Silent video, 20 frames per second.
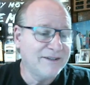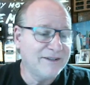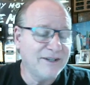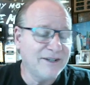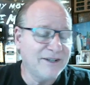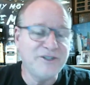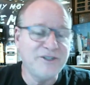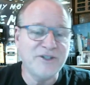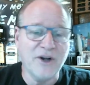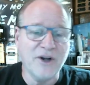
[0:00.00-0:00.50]

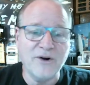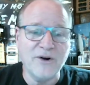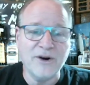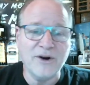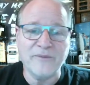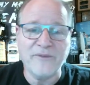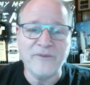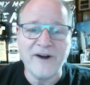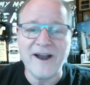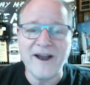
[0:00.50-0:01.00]
to
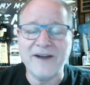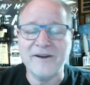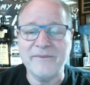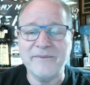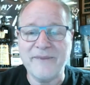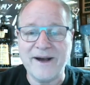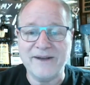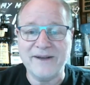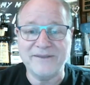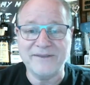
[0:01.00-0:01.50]
joke around
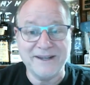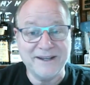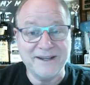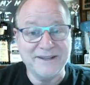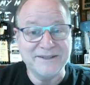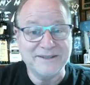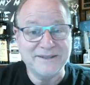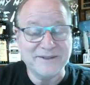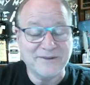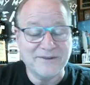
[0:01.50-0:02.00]
about the
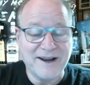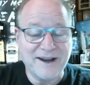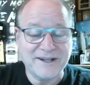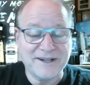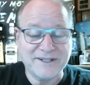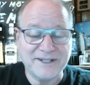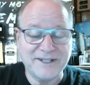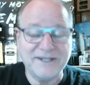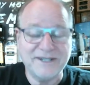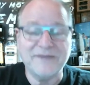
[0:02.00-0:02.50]

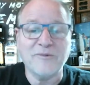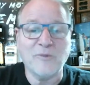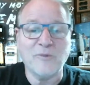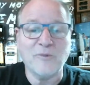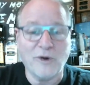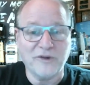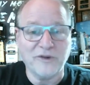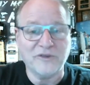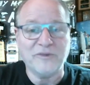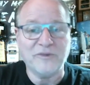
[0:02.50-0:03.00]
insurrection
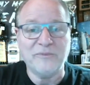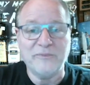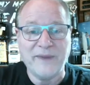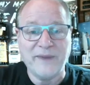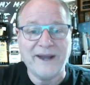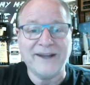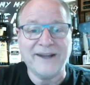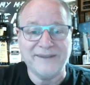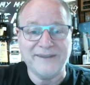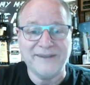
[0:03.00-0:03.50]
was in
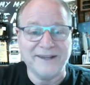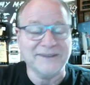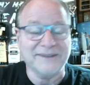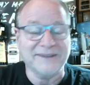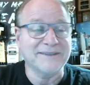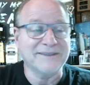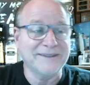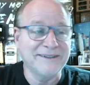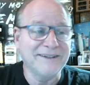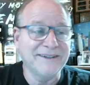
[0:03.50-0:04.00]
bad
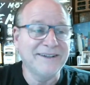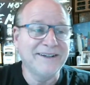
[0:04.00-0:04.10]
taste.